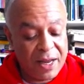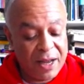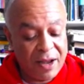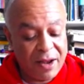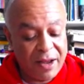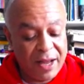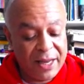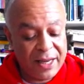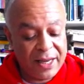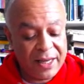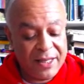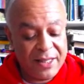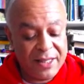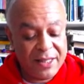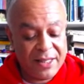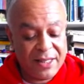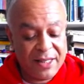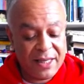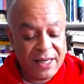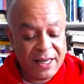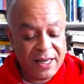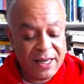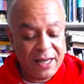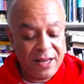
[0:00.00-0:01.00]
eye can
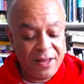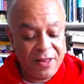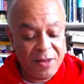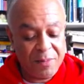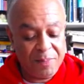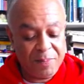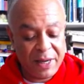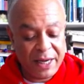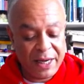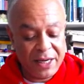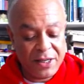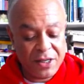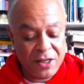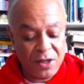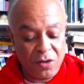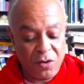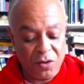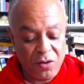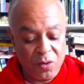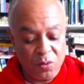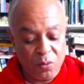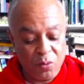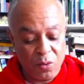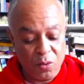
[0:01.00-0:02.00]
see the painting
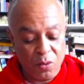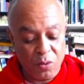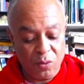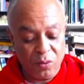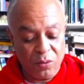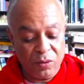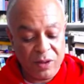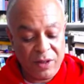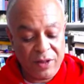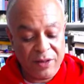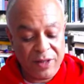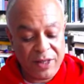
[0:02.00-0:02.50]
on the wall,